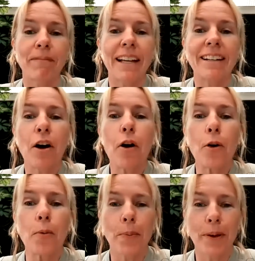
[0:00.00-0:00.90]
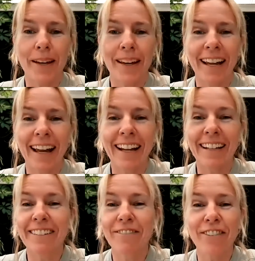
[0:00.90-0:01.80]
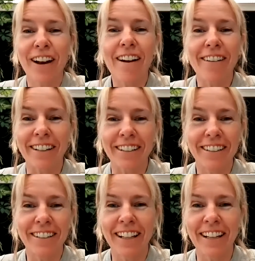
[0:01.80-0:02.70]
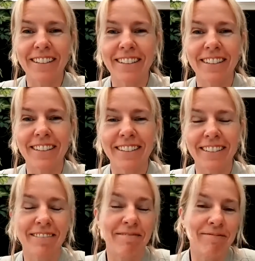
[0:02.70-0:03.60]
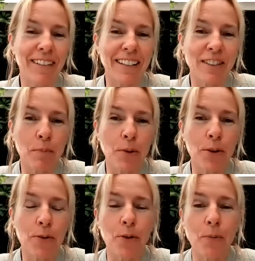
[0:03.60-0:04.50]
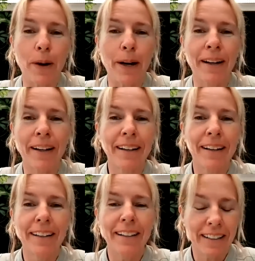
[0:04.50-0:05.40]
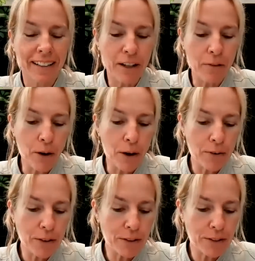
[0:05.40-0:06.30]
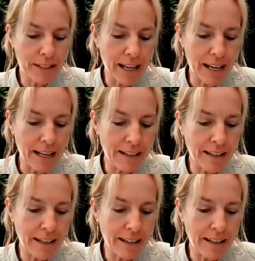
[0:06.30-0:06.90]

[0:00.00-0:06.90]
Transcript: and hope can flourish. That's that's beautiful. But you know, while you stay